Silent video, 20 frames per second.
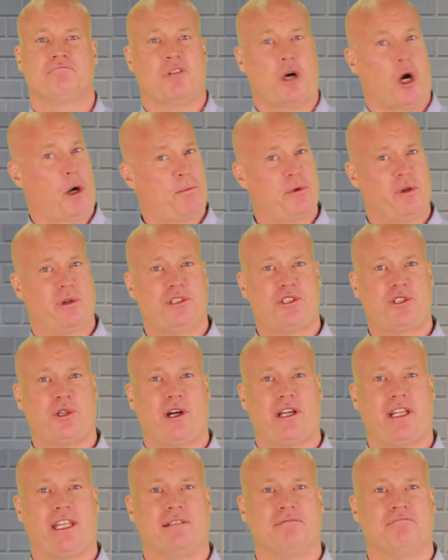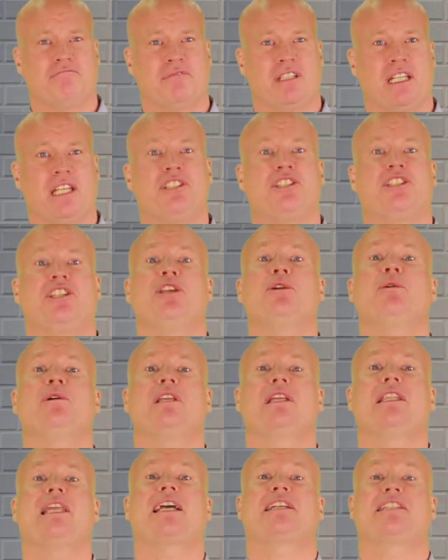Hope you enjoyed it. See you in
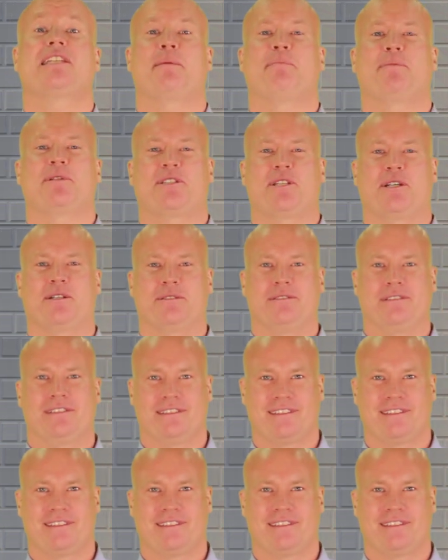the next episode.